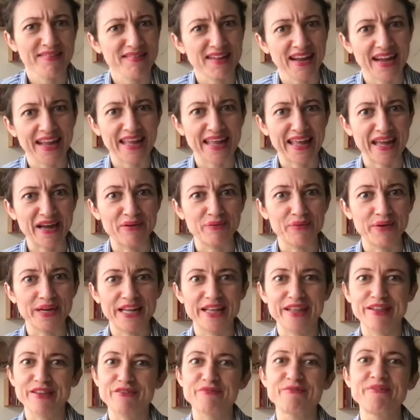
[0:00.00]
Like, I want
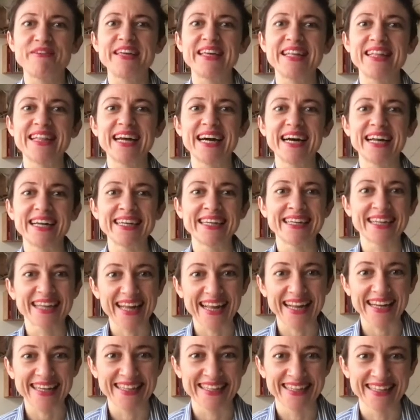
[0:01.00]
it to be done
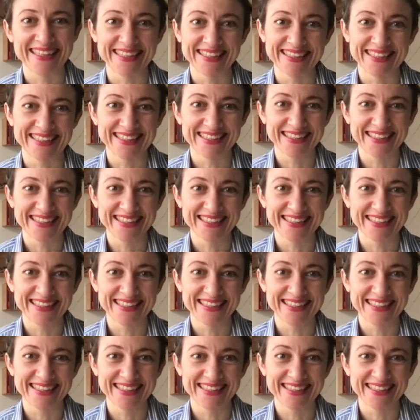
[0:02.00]
and